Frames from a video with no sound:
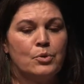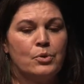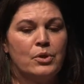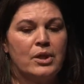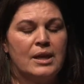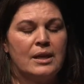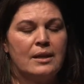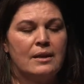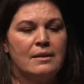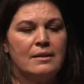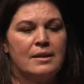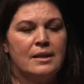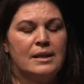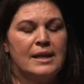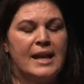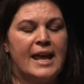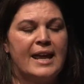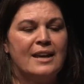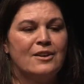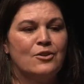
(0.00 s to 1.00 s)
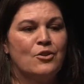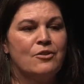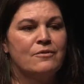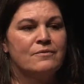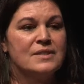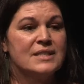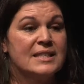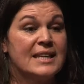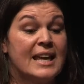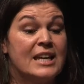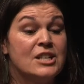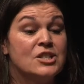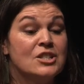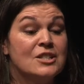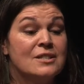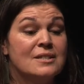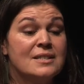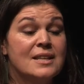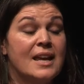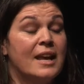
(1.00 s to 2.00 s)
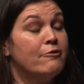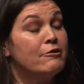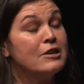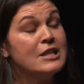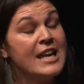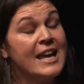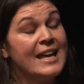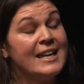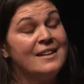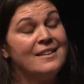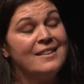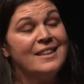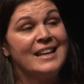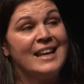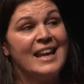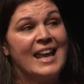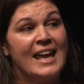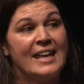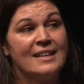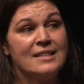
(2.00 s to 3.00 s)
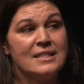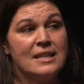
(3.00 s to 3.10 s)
the land confiscations and retained their lands,